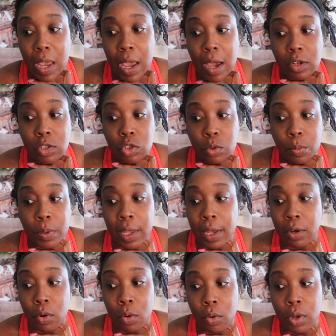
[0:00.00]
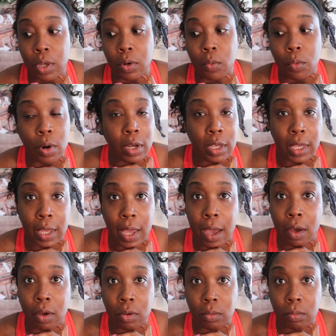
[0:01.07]
I do plan on working
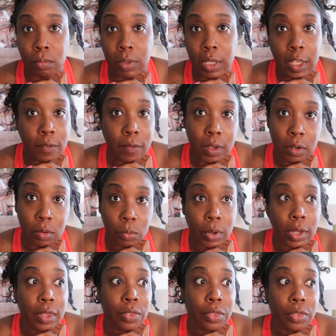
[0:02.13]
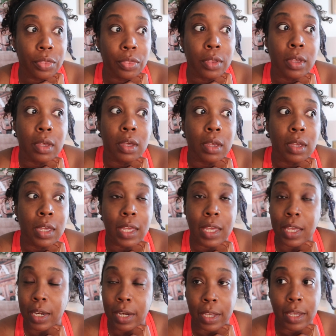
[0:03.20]
out even with
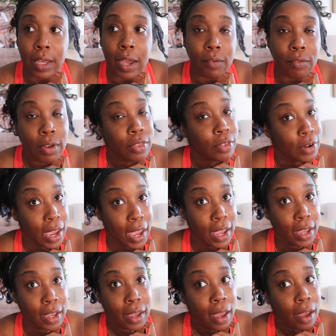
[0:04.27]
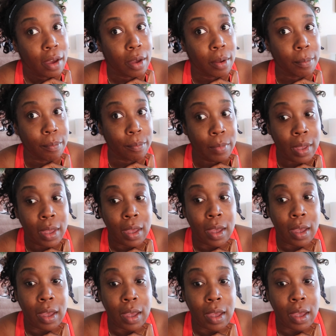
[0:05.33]
eating every other day. Um,
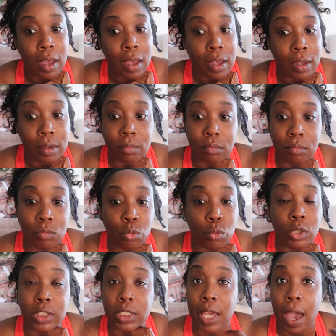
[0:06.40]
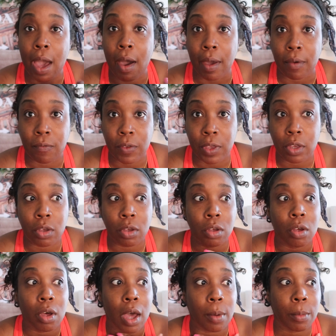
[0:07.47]
we'll see how I
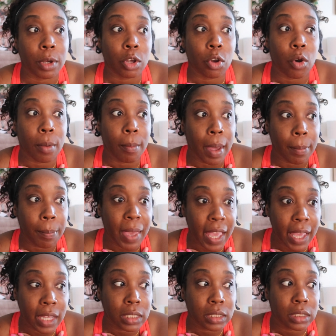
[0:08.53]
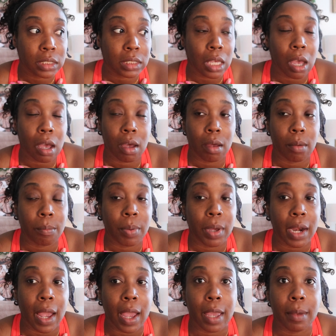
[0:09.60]
feel. I'm going to go at my pace, um,
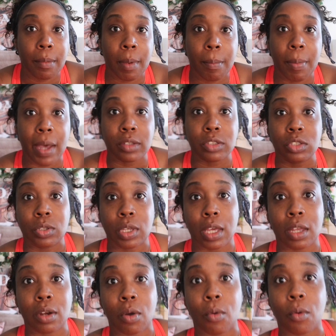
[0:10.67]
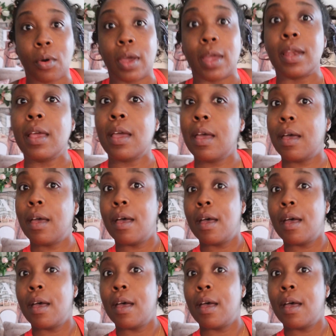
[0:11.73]
but I am about to get on